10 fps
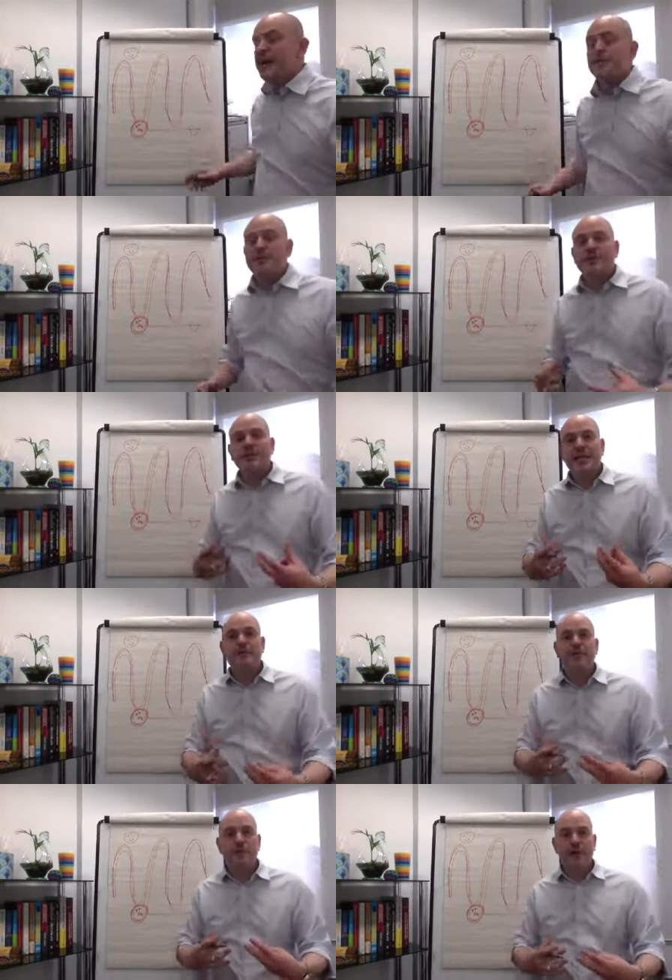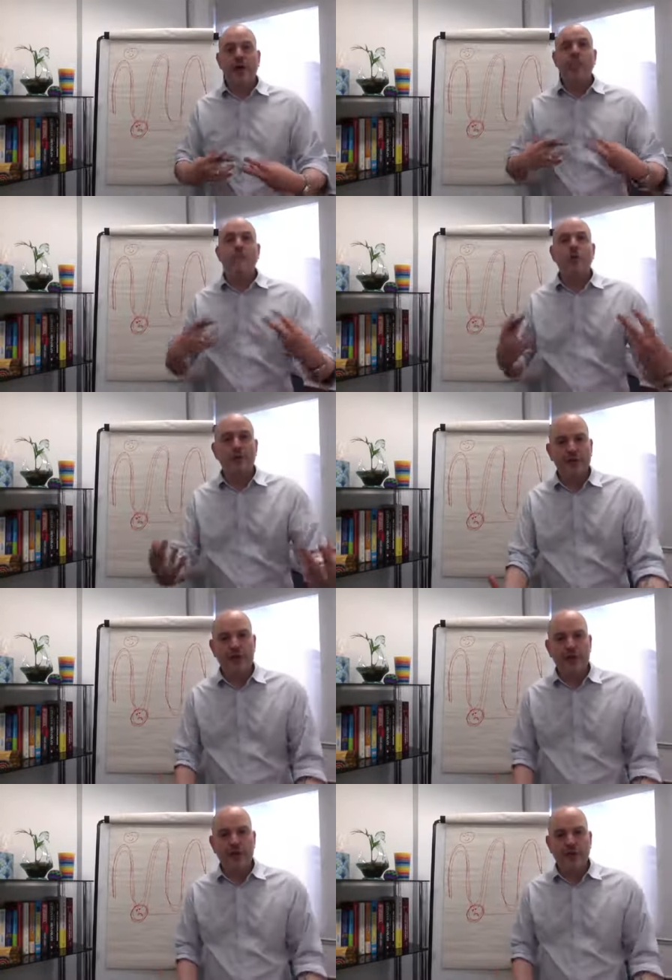have to accept that we are more than
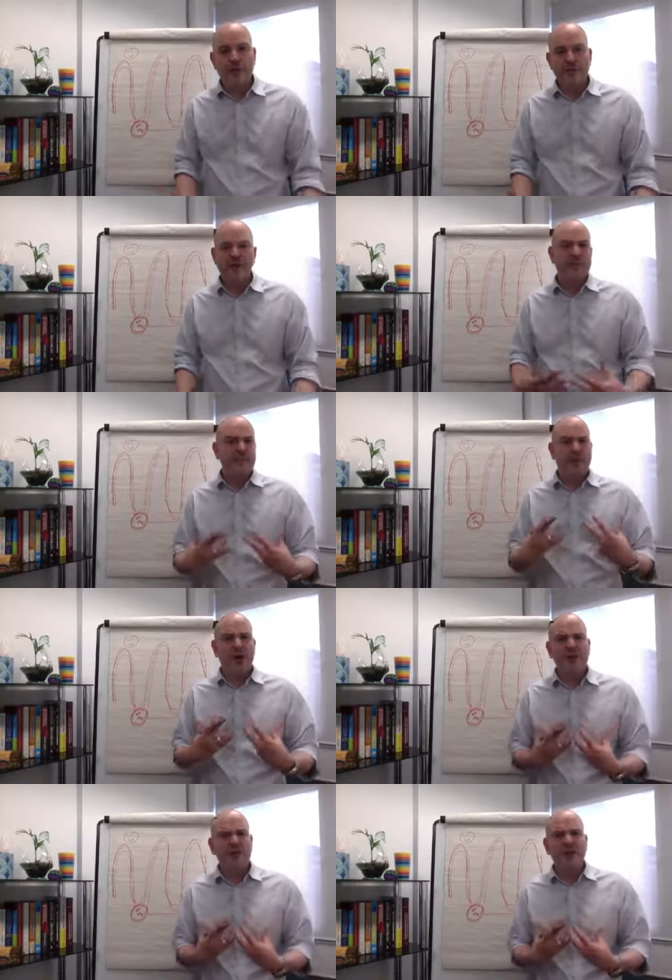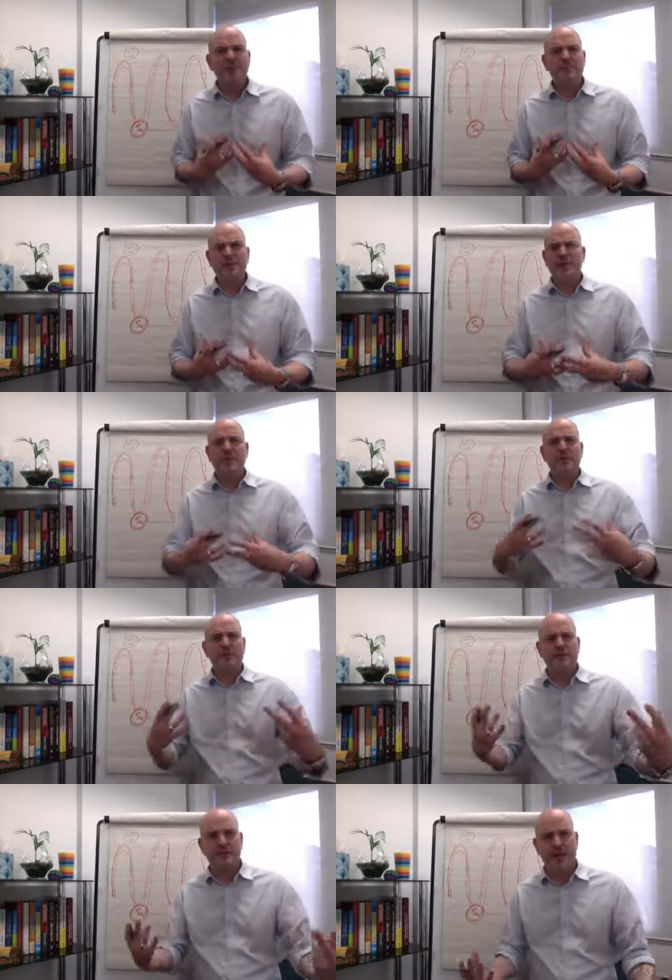our emotions. They're part of us, but they're not the
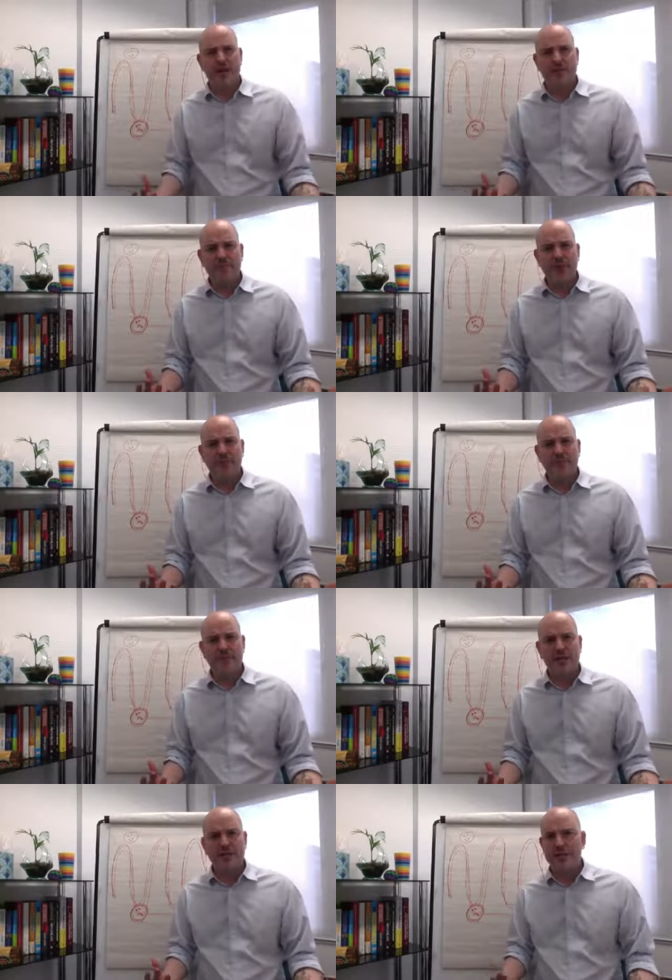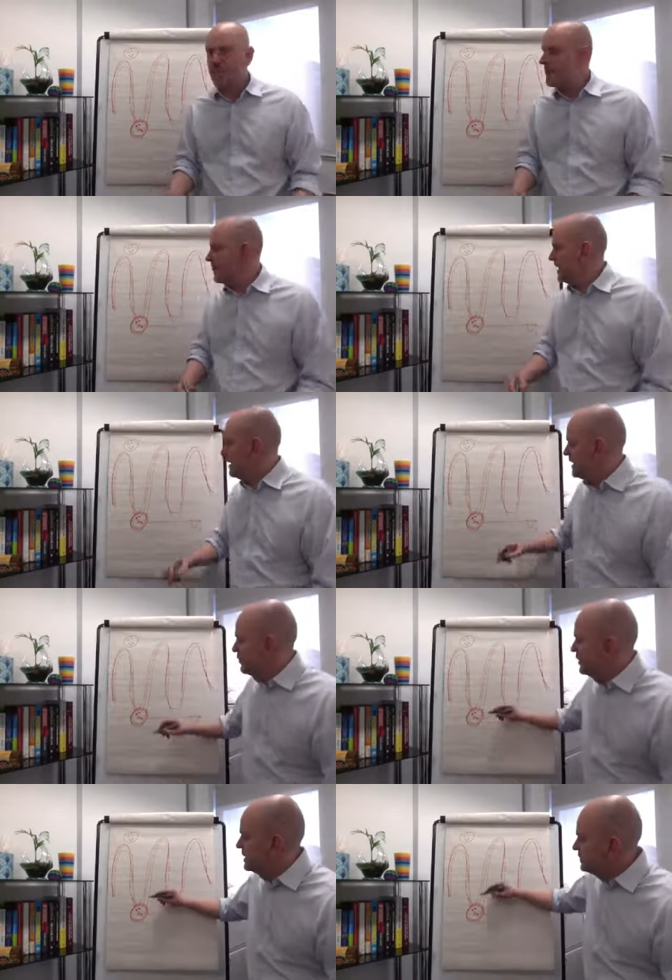defining part of us.
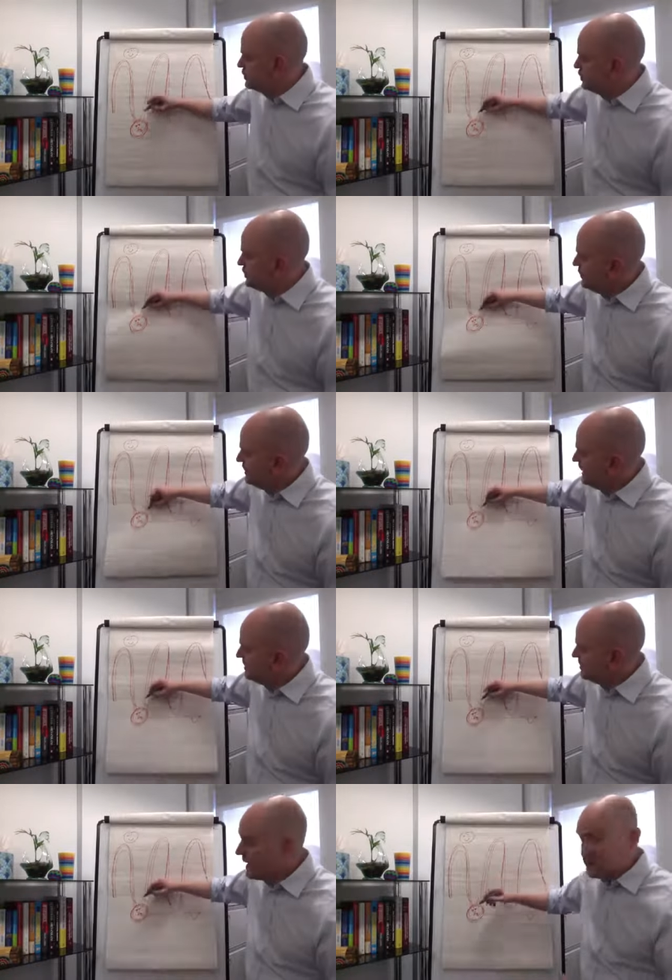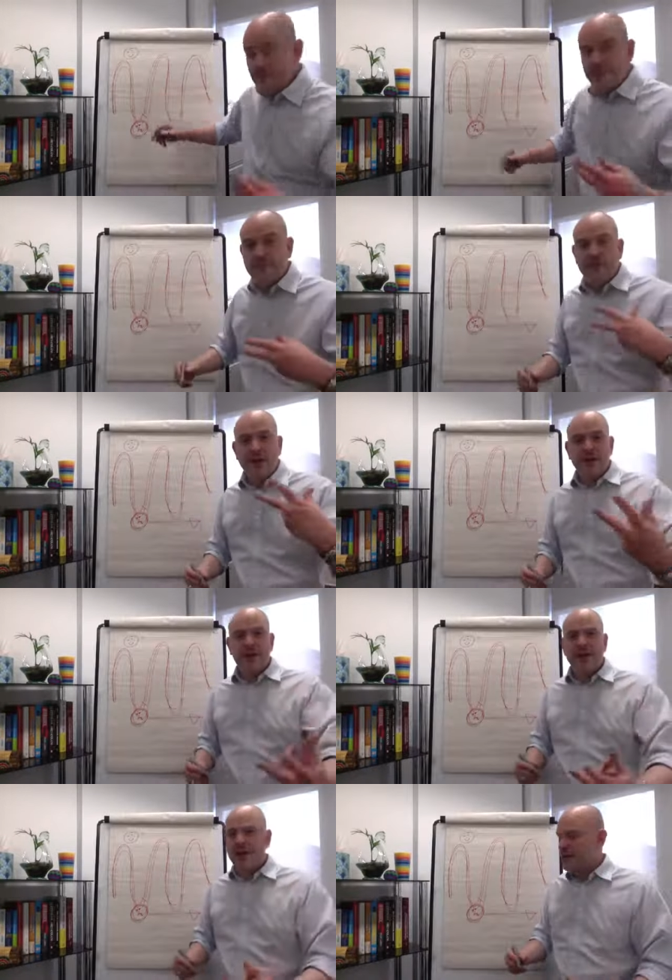We can tune in, and remember
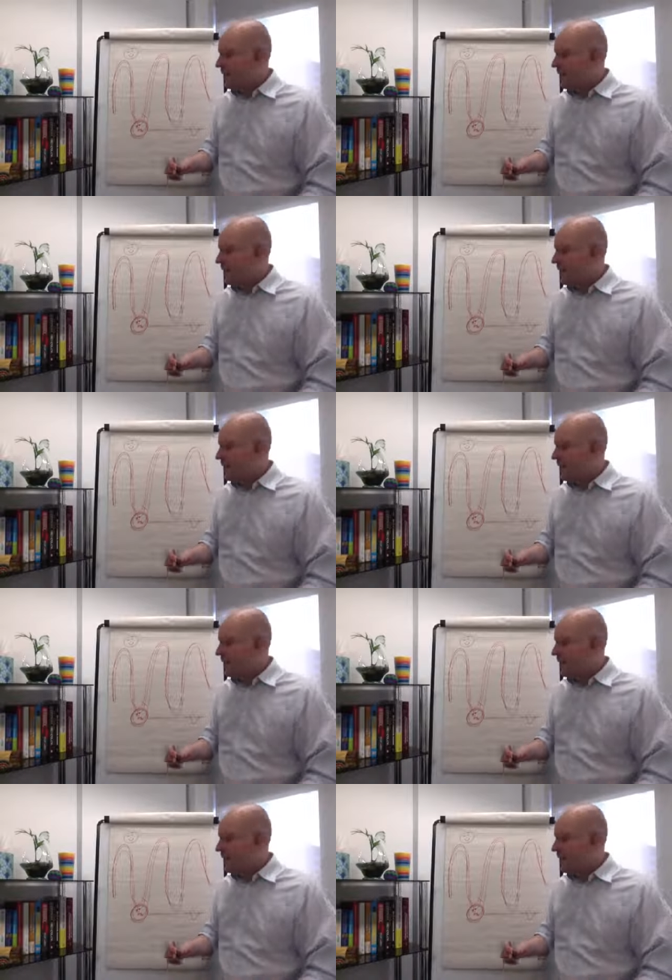earlier,